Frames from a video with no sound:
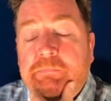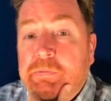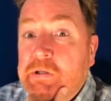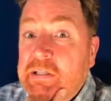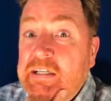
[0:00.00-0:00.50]

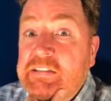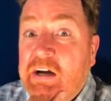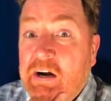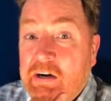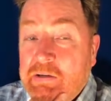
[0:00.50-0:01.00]
boy, that's
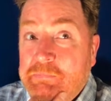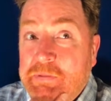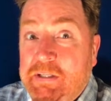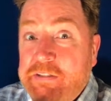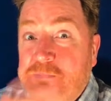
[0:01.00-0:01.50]
hard
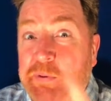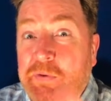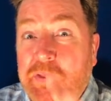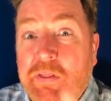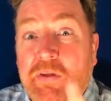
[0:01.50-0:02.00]
because
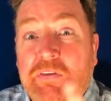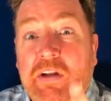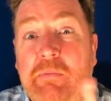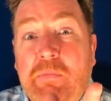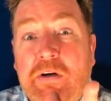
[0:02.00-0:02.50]
both of those
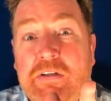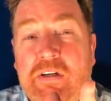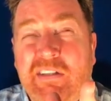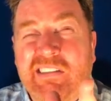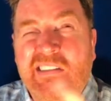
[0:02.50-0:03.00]
numbers
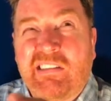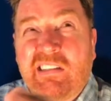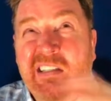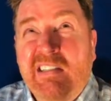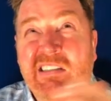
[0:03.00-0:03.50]
are
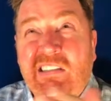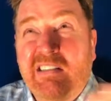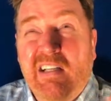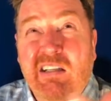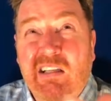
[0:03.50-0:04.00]

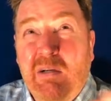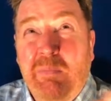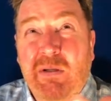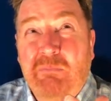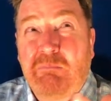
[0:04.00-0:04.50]
just a little
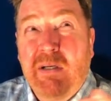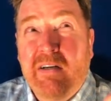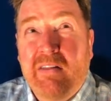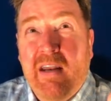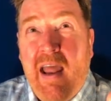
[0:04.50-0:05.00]
bit
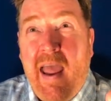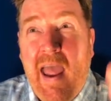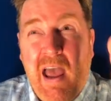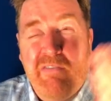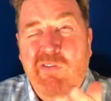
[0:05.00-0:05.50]
bigger than
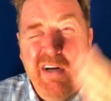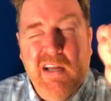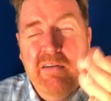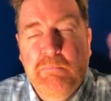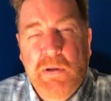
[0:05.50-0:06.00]
1/2 when
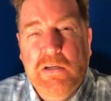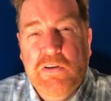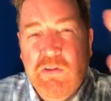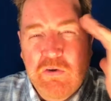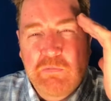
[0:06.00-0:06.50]
I
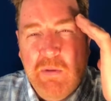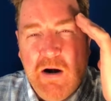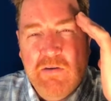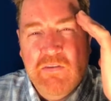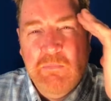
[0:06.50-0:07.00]
picture those
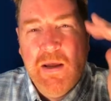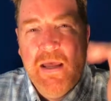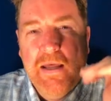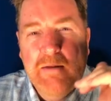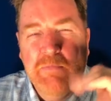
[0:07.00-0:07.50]
bars in my
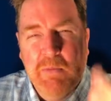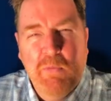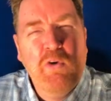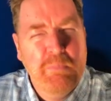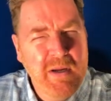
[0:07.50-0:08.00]
head. They're
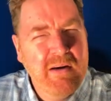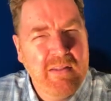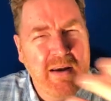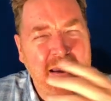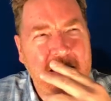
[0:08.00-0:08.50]
both bigger
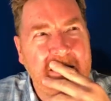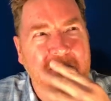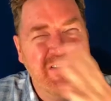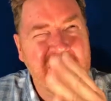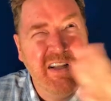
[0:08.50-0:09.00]
than 1/2,
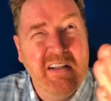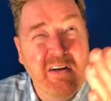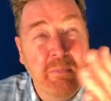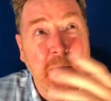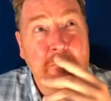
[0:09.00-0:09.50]
just a
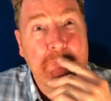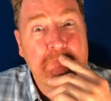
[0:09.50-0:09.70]
little bit.